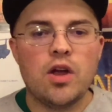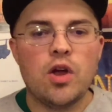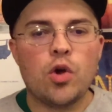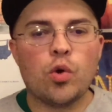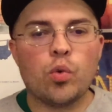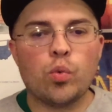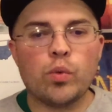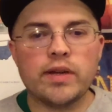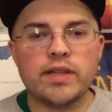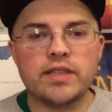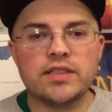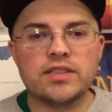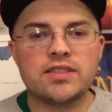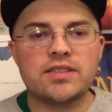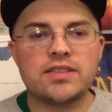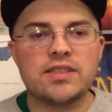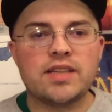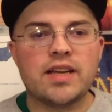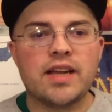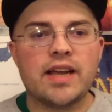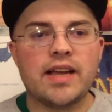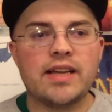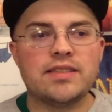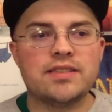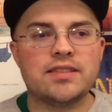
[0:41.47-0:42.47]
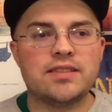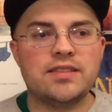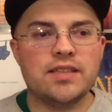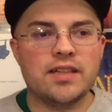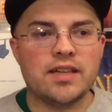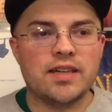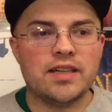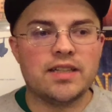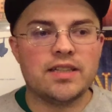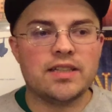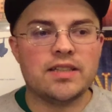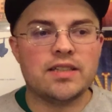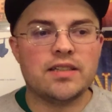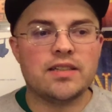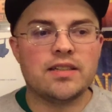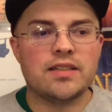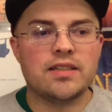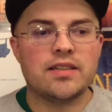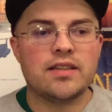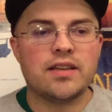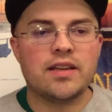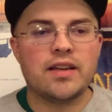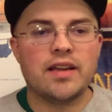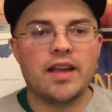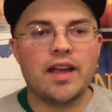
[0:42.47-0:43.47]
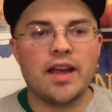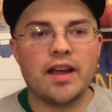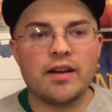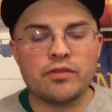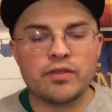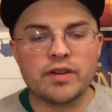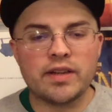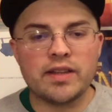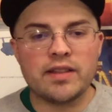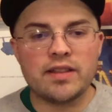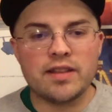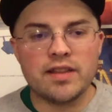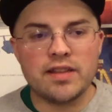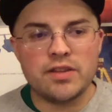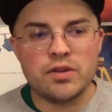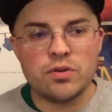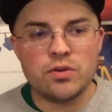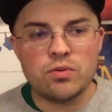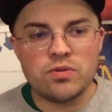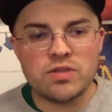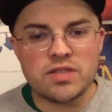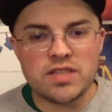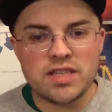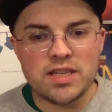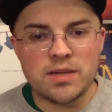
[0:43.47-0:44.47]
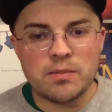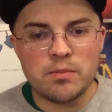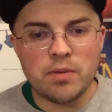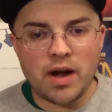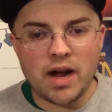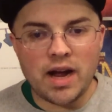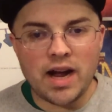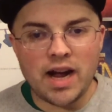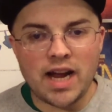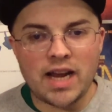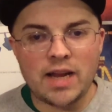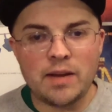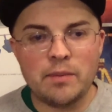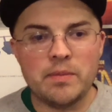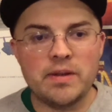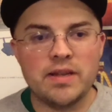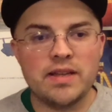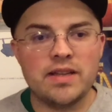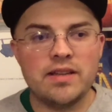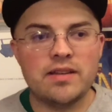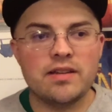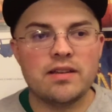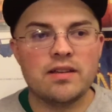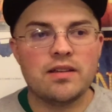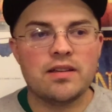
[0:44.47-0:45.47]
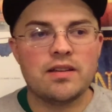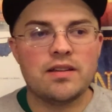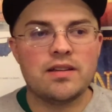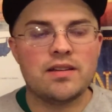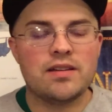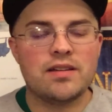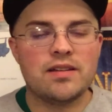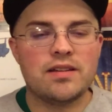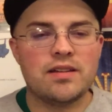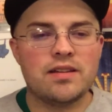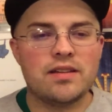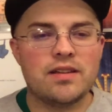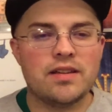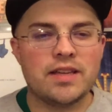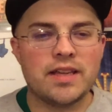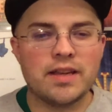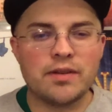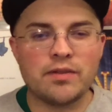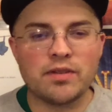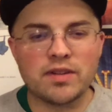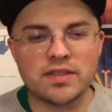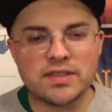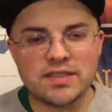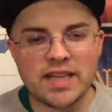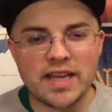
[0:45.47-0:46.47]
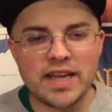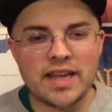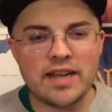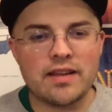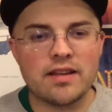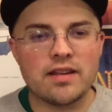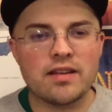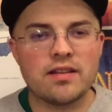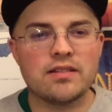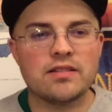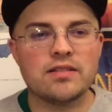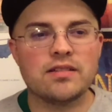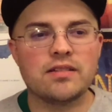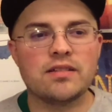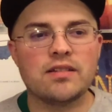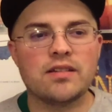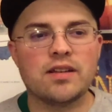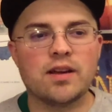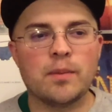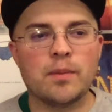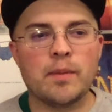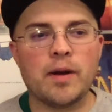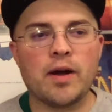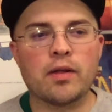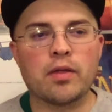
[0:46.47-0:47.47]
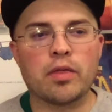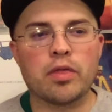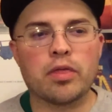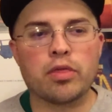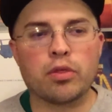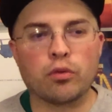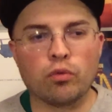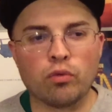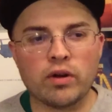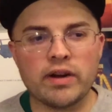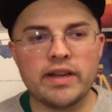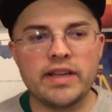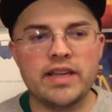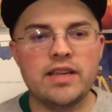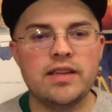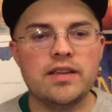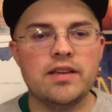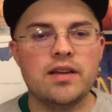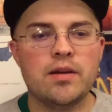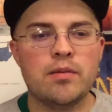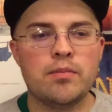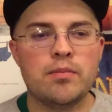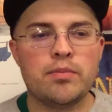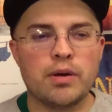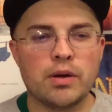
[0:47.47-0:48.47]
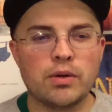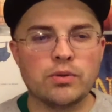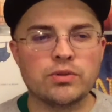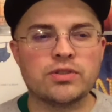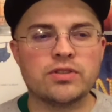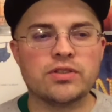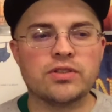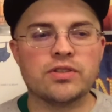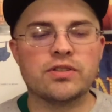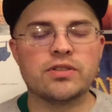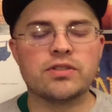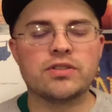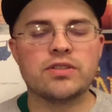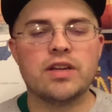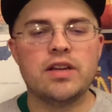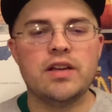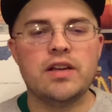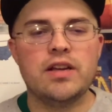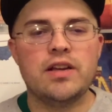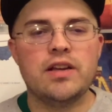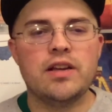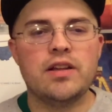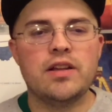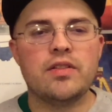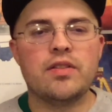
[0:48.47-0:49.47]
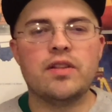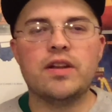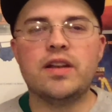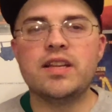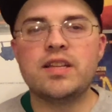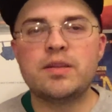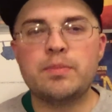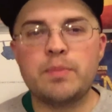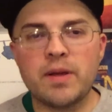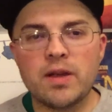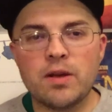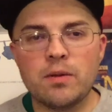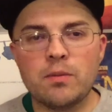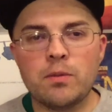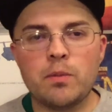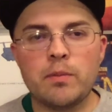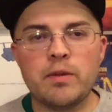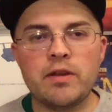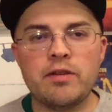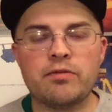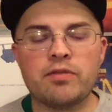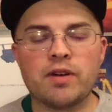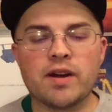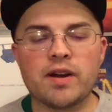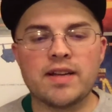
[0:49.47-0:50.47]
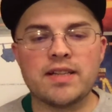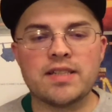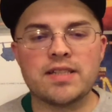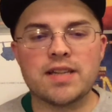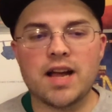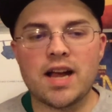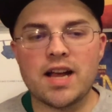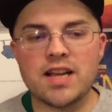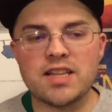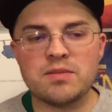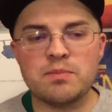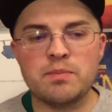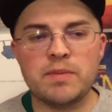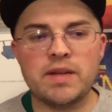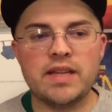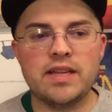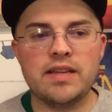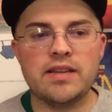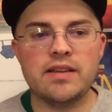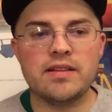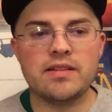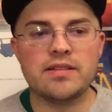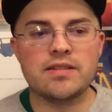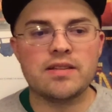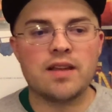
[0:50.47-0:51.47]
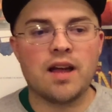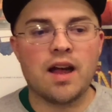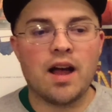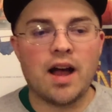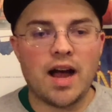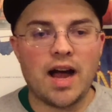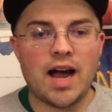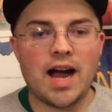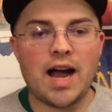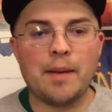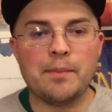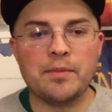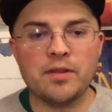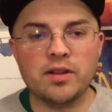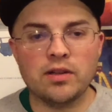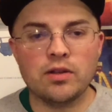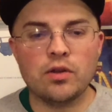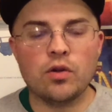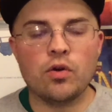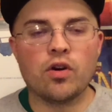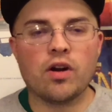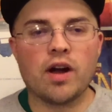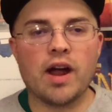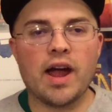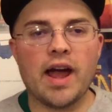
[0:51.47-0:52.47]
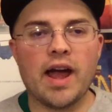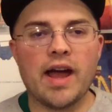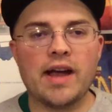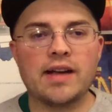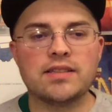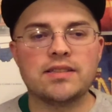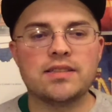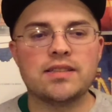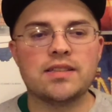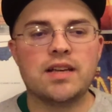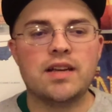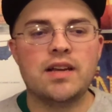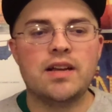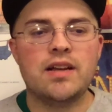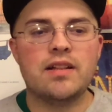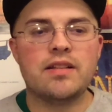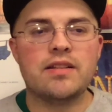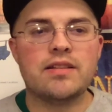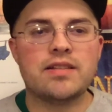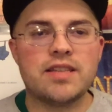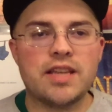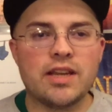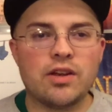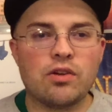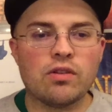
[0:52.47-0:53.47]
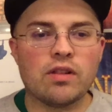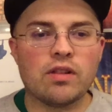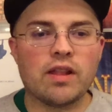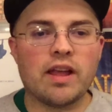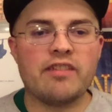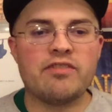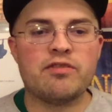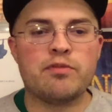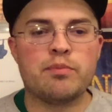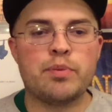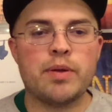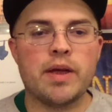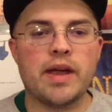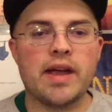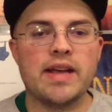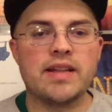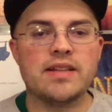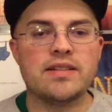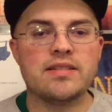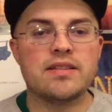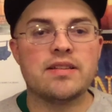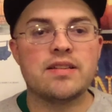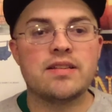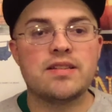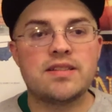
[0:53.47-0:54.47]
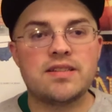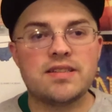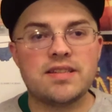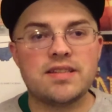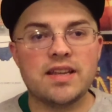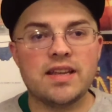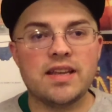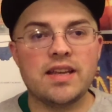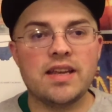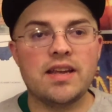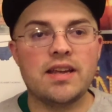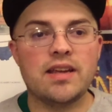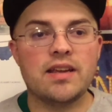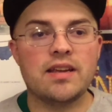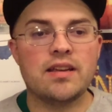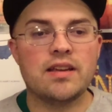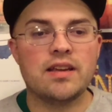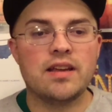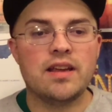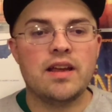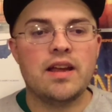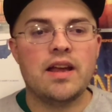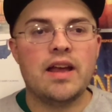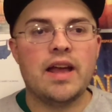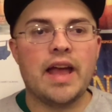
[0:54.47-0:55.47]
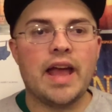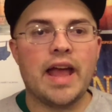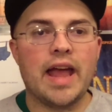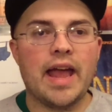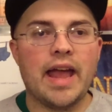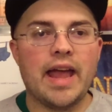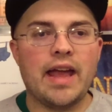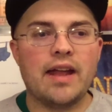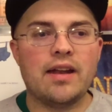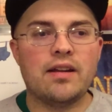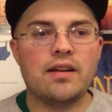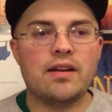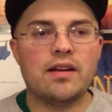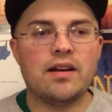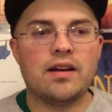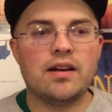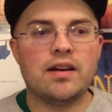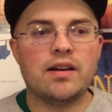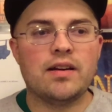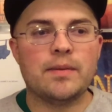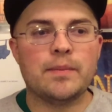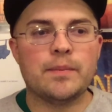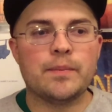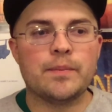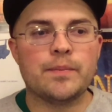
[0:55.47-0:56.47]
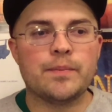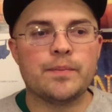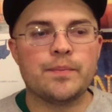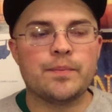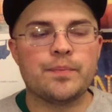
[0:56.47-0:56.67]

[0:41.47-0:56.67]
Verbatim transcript: which has done everything you see behind me, give or take about three posters. The Despicable Me franchise, Minions, Hop the Lorax, Secret Life of Pets, Sing, and um,